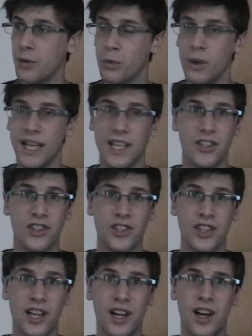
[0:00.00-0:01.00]

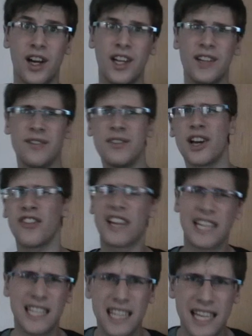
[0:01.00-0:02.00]
which
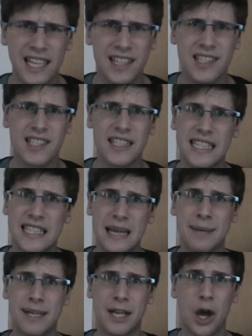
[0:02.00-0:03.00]
directly links the
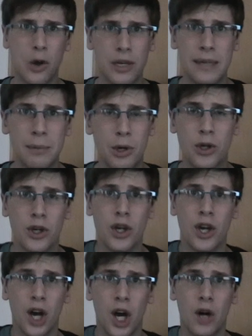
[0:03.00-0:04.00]
Islamic holy
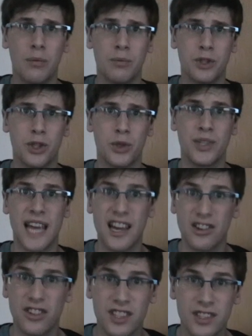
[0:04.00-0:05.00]
book to
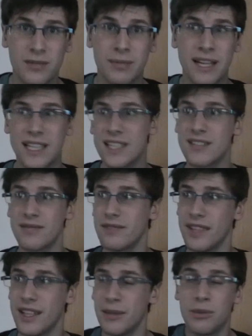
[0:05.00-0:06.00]
terrorism, and
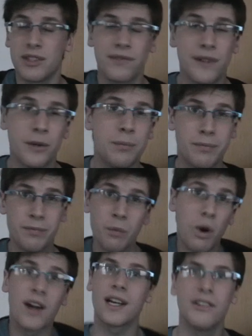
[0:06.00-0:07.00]
it was a film
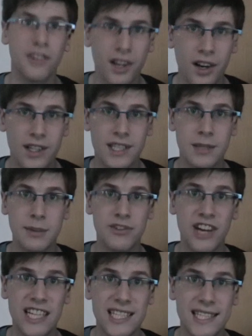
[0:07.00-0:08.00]
widely regarded to be
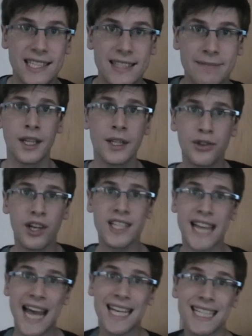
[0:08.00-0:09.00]
racist. He tried
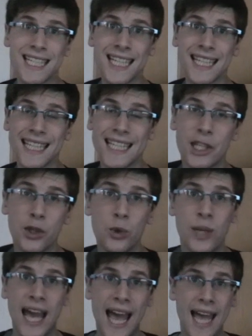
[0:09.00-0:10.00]
to enter the
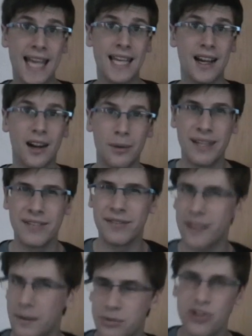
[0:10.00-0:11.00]
UK in
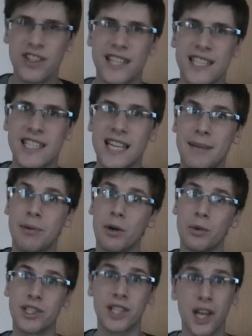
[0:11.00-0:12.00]
February this year,
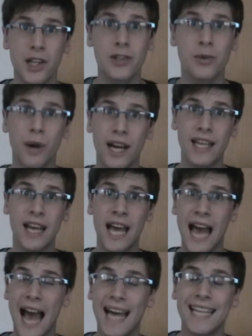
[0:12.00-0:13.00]
but was turned away
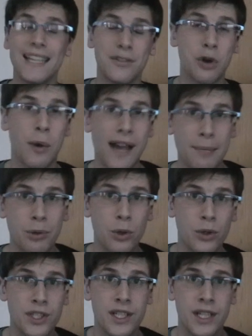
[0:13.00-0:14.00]
at Heathrow
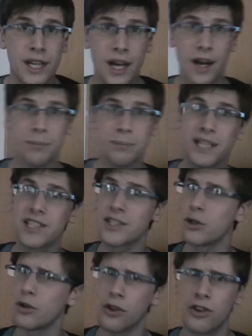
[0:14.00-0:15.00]
Airport because
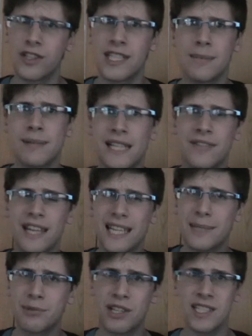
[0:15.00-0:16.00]
the authorities believed that
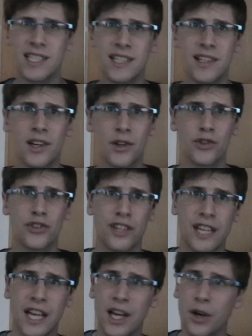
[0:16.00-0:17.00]
his presence in the
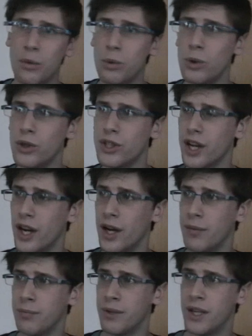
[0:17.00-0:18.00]
country would
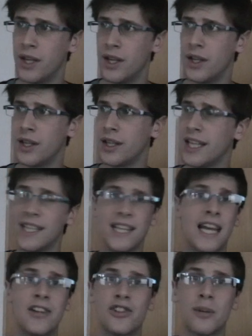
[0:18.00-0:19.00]

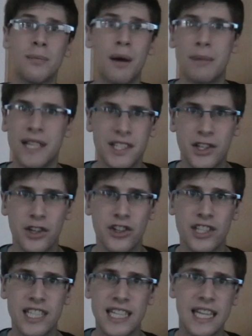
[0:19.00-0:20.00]
endanger public
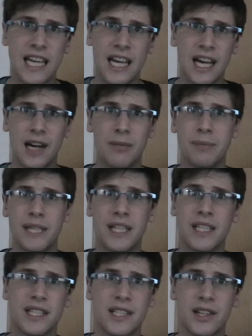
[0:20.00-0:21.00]
security
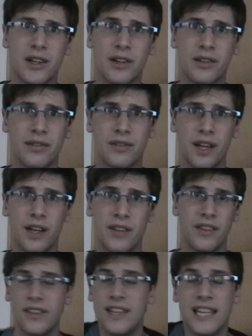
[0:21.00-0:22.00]
because of
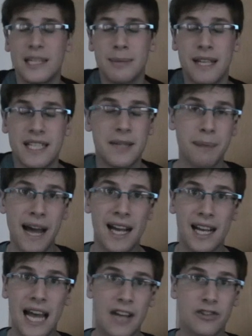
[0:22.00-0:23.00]
the expected
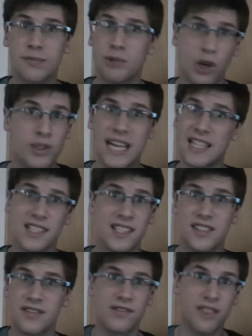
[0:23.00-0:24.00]
backlash of
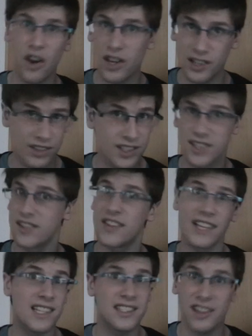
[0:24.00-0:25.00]
protests and violence and
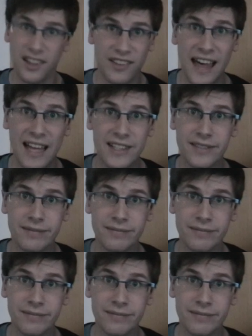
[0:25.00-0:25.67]
things like that.